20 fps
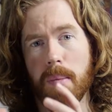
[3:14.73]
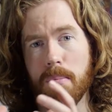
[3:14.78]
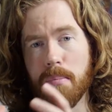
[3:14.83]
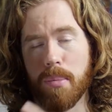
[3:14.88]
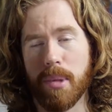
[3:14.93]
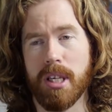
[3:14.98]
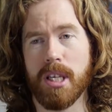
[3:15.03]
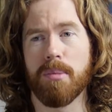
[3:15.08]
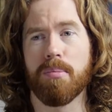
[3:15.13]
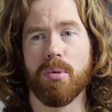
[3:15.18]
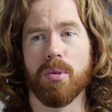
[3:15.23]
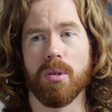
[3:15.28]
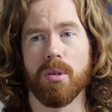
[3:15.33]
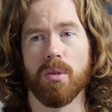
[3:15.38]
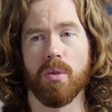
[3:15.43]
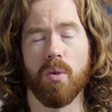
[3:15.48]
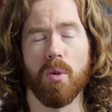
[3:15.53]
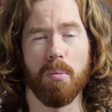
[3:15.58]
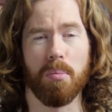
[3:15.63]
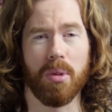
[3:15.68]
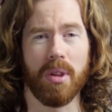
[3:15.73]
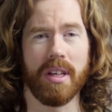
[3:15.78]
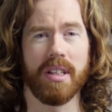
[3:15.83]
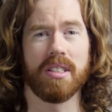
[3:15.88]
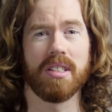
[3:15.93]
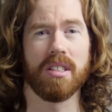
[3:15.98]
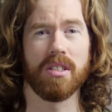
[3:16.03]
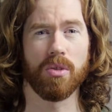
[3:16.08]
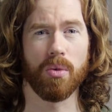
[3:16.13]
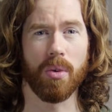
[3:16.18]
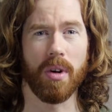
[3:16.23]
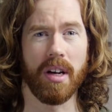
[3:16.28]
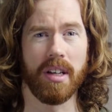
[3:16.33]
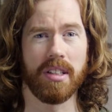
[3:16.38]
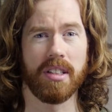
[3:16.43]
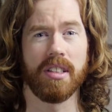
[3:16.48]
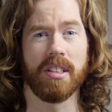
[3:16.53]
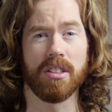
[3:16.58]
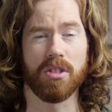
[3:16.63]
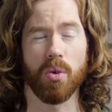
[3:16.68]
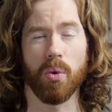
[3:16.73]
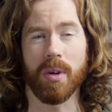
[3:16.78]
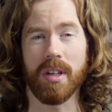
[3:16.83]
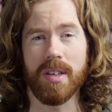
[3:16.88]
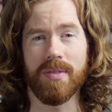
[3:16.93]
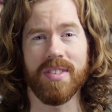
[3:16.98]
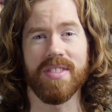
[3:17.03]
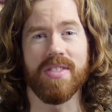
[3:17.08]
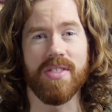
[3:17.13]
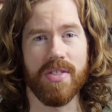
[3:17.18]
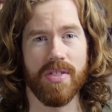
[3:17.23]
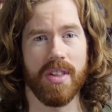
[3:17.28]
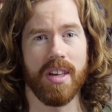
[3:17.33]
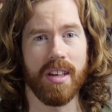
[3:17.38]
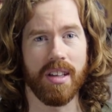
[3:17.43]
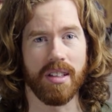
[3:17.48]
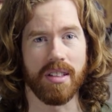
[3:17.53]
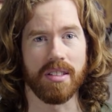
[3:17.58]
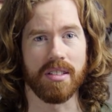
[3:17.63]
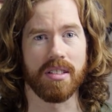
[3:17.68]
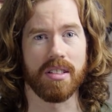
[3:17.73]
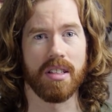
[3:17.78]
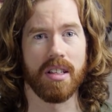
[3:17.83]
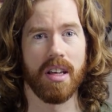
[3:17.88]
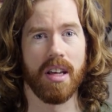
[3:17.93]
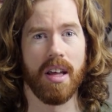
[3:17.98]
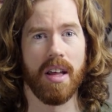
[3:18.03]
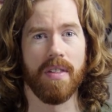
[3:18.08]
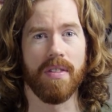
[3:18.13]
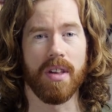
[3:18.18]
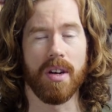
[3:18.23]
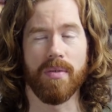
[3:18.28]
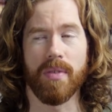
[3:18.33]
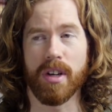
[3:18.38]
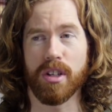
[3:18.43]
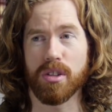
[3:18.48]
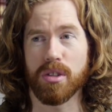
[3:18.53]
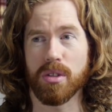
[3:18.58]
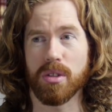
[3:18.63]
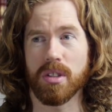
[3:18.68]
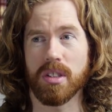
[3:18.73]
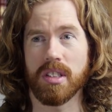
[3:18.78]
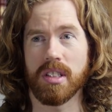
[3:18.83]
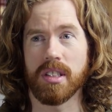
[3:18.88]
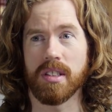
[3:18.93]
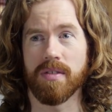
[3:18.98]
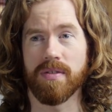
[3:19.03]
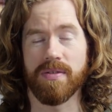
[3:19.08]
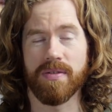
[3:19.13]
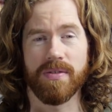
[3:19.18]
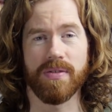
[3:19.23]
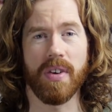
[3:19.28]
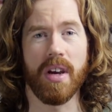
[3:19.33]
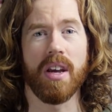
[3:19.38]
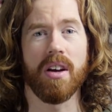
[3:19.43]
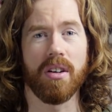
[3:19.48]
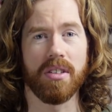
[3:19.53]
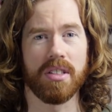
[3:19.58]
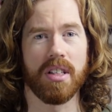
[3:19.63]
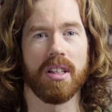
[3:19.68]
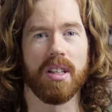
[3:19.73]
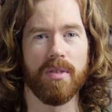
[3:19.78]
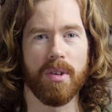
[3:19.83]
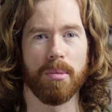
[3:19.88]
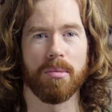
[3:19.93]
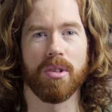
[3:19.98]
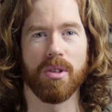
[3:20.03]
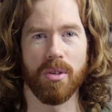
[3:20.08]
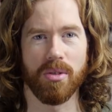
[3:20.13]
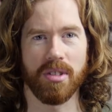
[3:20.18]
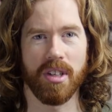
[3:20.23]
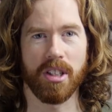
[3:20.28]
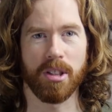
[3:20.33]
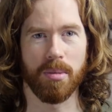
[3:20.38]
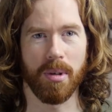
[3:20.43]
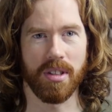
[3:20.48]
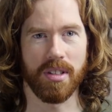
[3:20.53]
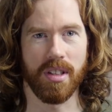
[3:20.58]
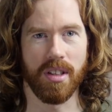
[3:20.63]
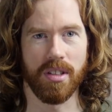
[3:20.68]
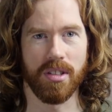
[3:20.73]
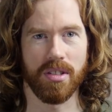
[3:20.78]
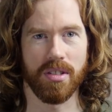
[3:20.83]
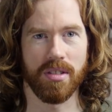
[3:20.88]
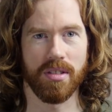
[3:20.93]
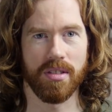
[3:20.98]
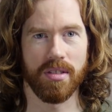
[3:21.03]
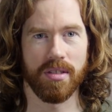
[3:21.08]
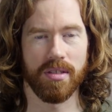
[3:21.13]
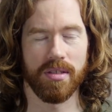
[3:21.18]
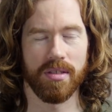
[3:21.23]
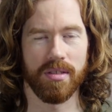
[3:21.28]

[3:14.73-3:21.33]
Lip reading: people or places or ideas or even things that eventually fail to live up to those expectations.